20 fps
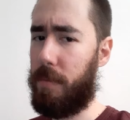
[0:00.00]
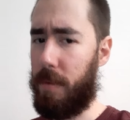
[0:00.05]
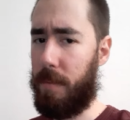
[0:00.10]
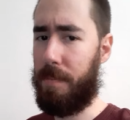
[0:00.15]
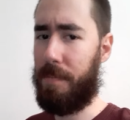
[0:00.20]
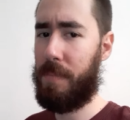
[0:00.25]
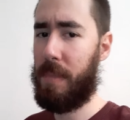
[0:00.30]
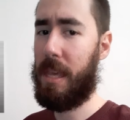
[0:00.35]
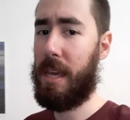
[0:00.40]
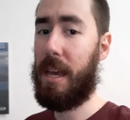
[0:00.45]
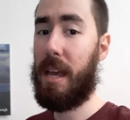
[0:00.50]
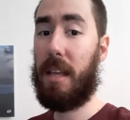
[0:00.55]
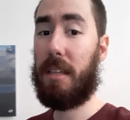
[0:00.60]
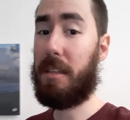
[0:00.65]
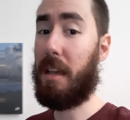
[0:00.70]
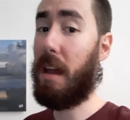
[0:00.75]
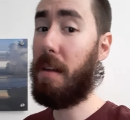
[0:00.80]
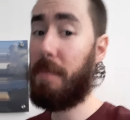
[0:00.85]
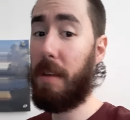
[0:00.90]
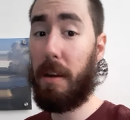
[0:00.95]
them. It's
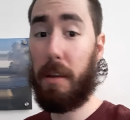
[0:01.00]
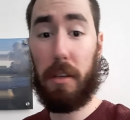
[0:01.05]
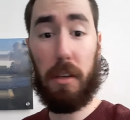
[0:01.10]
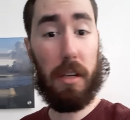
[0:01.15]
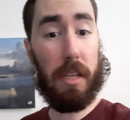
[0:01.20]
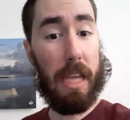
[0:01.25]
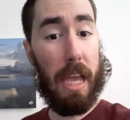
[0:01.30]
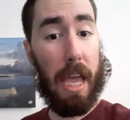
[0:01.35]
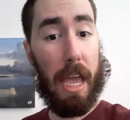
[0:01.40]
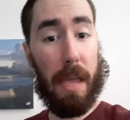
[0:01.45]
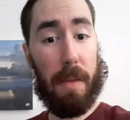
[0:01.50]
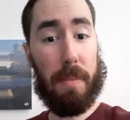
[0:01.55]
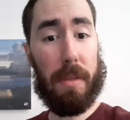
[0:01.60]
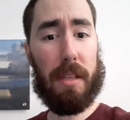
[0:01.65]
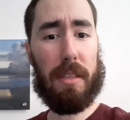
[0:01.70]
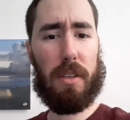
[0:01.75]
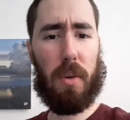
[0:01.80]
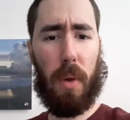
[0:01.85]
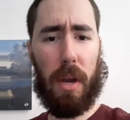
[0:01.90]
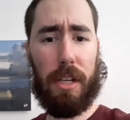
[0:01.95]
not a very good game.
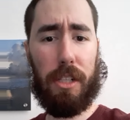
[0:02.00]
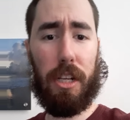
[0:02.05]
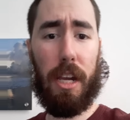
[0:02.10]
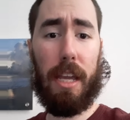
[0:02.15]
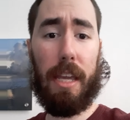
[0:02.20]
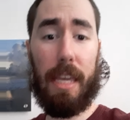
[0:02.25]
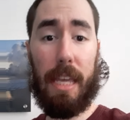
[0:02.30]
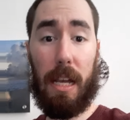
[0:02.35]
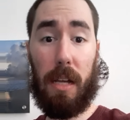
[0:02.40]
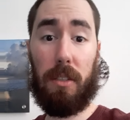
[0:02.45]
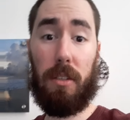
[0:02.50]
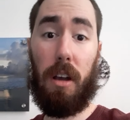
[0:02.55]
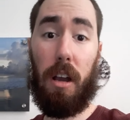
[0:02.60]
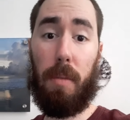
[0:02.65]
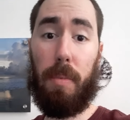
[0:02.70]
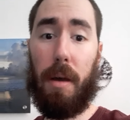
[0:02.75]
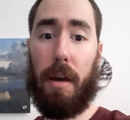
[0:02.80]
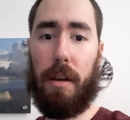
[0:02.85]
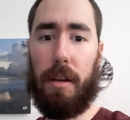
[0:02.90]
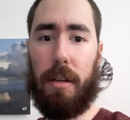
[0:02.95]
It's quite janky. I'll talk
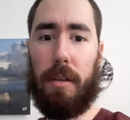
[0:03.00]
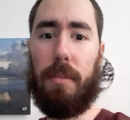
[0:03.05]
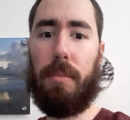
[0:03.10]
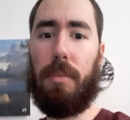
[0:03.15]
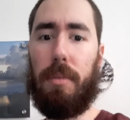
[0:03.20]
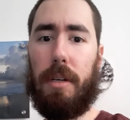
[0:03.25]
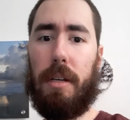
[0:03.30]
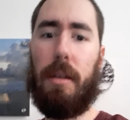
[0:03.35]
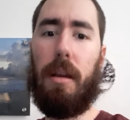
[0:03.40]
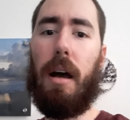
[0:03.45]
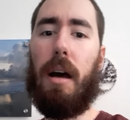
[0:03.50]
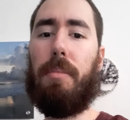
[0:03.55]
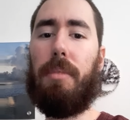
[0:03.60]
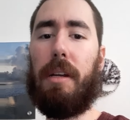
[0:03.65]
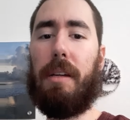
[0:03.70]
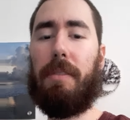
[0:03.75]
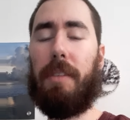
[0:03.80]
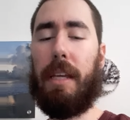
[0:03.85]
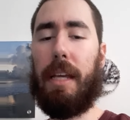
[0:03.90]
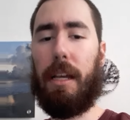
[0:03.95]
about it
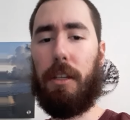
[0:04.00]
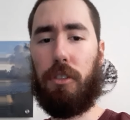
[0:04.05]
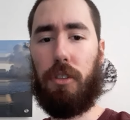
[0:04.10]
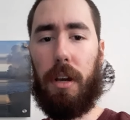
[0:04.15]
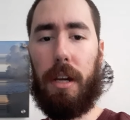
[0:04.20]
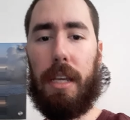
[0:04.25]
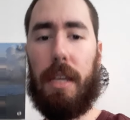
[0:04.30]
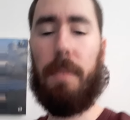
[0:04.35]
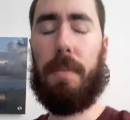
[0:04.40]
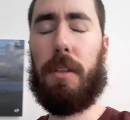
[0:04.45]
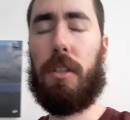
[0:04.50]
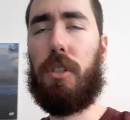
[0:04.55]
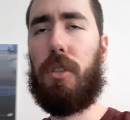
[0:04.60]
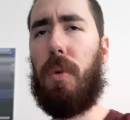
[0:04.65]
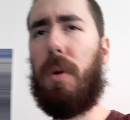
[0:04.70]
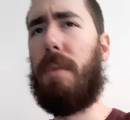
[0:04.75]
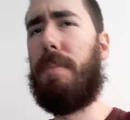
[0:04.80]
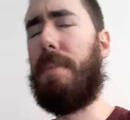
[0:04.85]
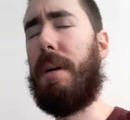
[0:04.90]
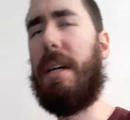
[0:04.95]
briefly. I'll try to keep this
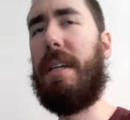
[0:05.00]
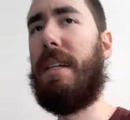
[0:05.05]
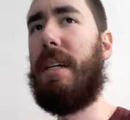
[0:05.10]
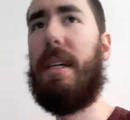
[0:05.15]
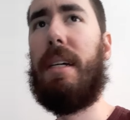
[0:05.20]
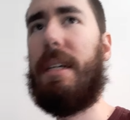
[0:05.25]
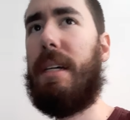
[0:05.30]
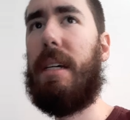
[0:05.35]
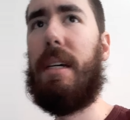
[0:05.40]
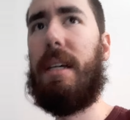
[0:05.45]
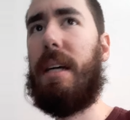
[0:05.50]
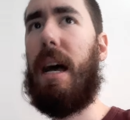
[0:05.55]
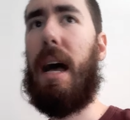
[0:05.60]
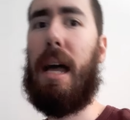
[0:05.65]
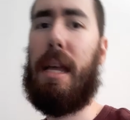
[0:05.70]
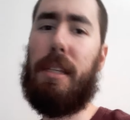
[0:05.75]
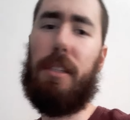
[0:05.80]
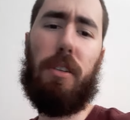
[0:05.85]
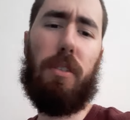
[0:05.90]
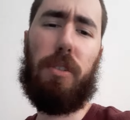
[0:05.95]
short, but
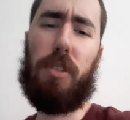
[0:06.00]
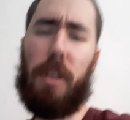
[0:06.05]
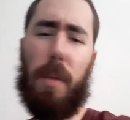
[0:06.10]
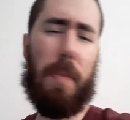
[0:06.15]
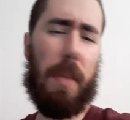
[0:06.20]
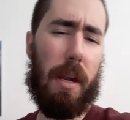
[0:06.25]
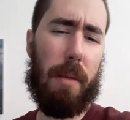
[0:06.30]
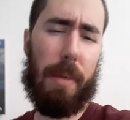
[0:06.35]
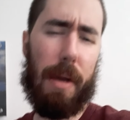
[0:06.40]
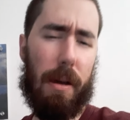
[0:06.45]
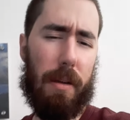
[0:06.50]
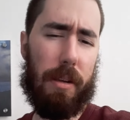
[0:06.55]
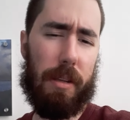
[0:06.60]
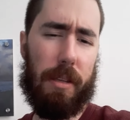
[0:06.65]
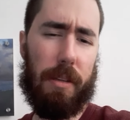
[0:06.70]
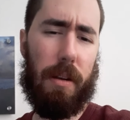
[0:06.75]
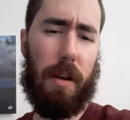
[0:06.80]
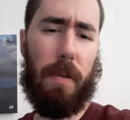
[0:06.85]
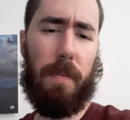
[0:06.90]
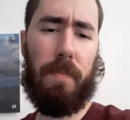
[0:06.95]
there's something about it.
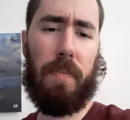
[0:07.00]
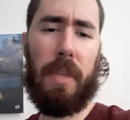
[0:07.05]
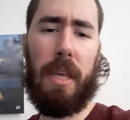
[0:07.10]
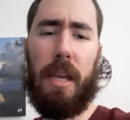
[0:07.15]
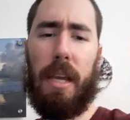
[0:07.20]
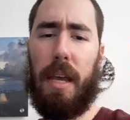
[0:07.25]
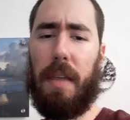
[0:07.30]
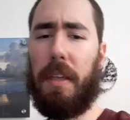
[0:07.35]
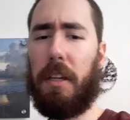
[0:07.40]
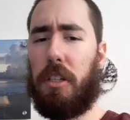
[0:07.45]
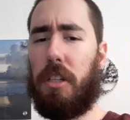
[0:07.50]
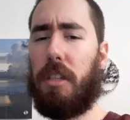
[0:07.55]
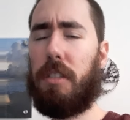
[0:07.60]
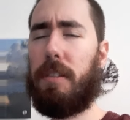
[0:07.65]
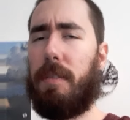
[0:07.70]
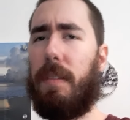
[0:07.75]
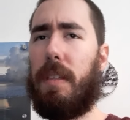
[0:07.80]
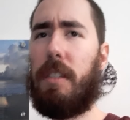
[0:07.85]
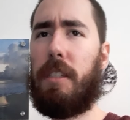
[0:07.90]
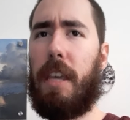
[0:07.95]
And the
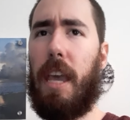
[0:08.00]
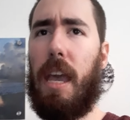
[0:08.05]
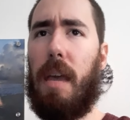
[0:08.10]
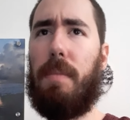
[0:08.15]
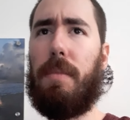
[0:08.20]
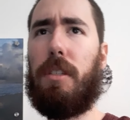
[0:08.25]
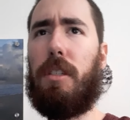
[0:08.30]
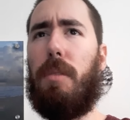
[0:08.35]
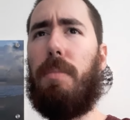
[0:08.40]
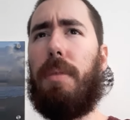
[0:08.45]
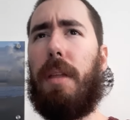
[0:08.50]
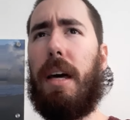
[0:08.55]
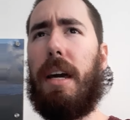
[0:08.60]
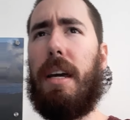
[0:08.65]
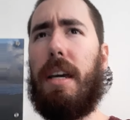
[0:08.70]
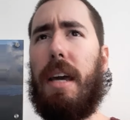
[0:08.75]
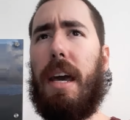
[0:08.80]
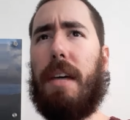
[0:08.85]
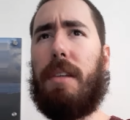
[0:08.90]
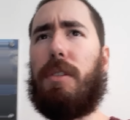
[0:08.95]
gist of this game is you
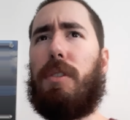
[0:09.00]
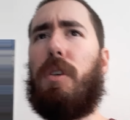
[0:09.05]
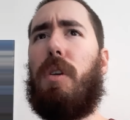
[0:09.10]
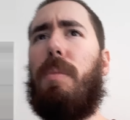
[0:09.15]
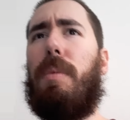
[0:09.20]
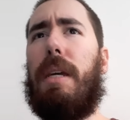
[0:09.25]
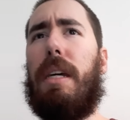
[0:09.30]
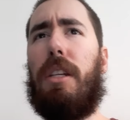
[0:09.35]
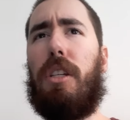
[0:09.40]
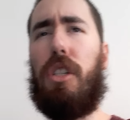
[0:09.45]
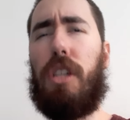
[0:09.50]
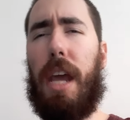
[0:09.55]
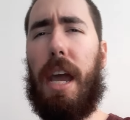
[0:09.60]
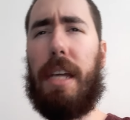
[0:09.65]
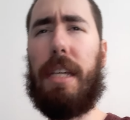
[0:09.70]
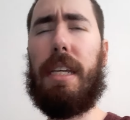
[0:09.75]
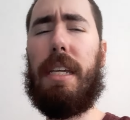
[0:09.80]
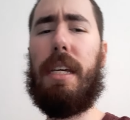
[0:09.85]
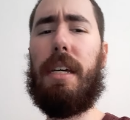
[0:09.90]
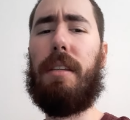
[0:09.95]
play as Scooby and
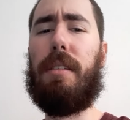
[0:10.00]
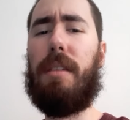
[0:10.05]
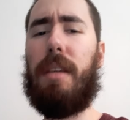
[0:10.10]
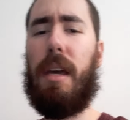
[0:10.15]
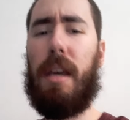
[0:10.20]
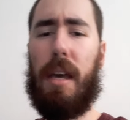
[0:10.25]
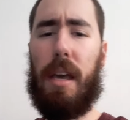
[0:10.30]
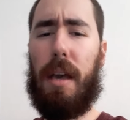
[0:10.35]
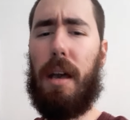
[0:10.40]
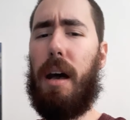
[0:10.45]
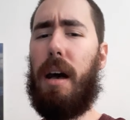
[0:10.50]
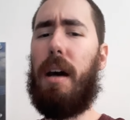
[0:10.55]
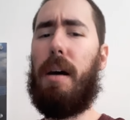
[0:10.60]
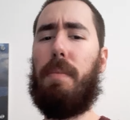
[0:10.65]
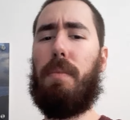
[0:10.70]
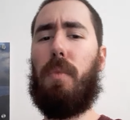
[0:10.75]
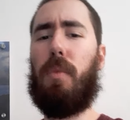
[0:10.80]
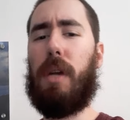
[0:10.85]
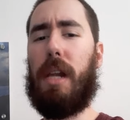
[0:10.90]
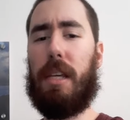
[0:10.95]
Shaggy, and
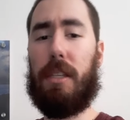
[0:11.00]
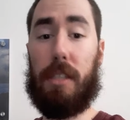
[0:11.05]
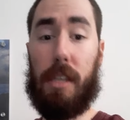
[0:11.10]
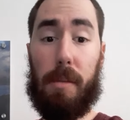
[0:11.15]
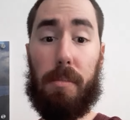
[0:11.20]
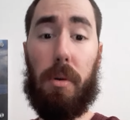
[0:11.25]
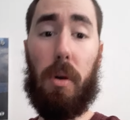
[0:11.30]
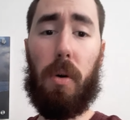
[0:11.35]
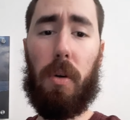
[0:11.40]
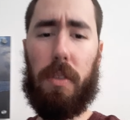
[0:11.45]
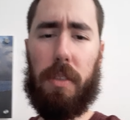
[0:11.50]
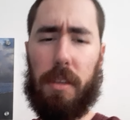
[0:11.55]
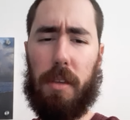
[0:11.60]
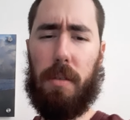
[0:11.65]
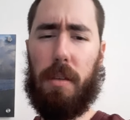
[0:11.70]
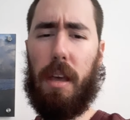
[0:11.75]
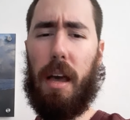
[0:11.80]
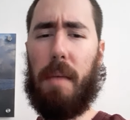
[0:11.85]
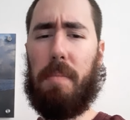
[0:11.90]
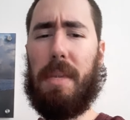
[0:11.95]
when I say both,
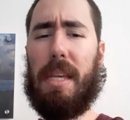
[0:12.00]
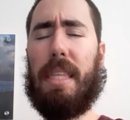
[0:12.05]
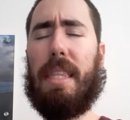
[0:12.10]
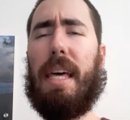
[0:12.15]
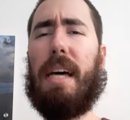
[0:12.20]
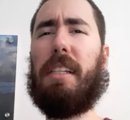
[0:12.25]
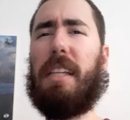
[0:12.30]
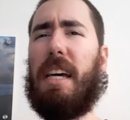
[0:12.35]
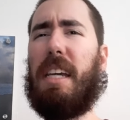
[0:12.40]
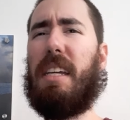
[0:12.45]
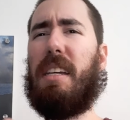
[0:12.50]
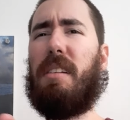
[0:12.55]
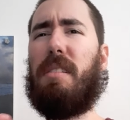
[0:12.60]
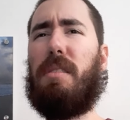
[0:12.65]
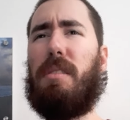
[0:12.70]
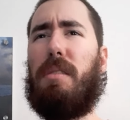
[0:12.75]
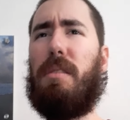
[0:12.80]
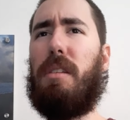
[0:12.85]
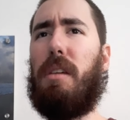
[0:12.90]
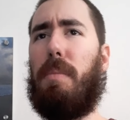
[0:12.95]
I mean that like
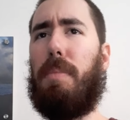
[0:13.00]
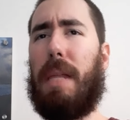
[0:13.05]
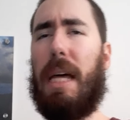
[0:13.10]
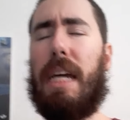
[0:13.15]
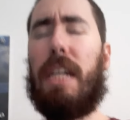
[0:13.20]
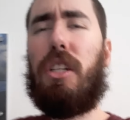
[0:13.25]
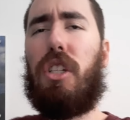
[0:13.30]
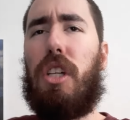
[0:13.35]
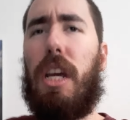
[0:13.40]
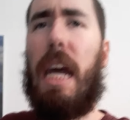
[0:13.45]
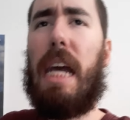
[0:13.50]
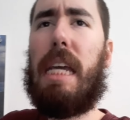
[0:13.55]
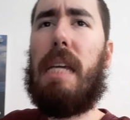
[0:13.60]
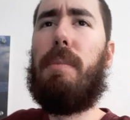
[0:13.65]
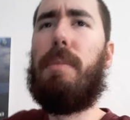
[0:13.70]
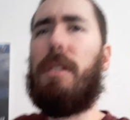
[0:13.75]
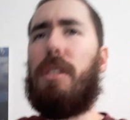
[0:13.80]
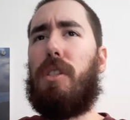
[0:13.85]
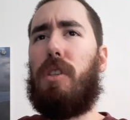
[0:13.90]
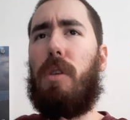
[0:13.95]
you play as Shaggy,
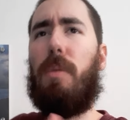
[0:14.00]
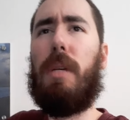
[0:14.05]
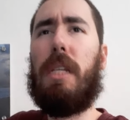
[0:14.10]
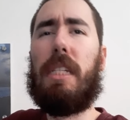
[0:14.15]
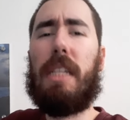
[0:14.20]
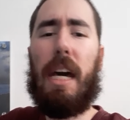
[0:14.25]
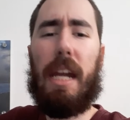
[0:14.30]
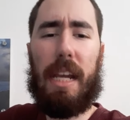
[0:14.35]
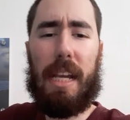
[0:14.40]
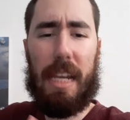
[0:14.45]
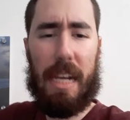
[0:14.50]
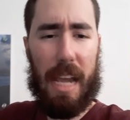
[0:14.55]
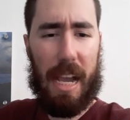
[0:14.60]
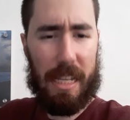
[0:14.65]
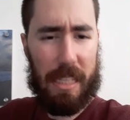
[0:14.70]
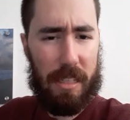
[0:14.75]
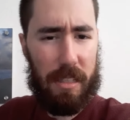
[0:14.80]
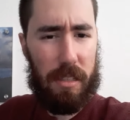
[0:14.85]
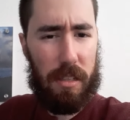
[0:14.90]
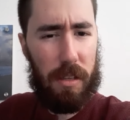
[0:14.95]
but Scooby's kind of
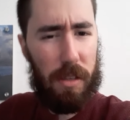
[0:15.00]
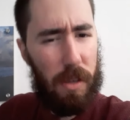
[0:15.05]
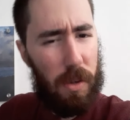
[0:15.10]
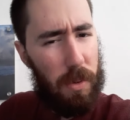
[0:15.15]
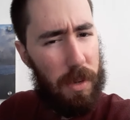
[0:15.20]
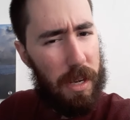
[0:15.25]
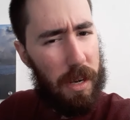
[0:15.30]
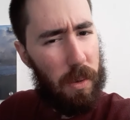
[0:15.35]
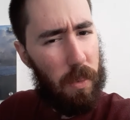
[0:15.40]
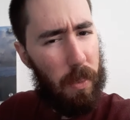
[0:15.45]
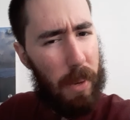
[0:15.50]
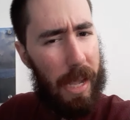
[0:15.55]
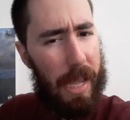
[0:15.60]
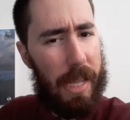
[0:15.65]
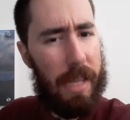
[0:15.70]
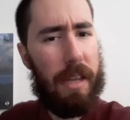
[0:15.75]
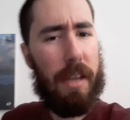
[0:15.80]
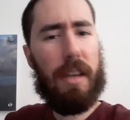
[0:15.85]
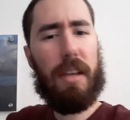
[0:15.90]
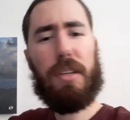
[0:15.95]
connected to you in a way.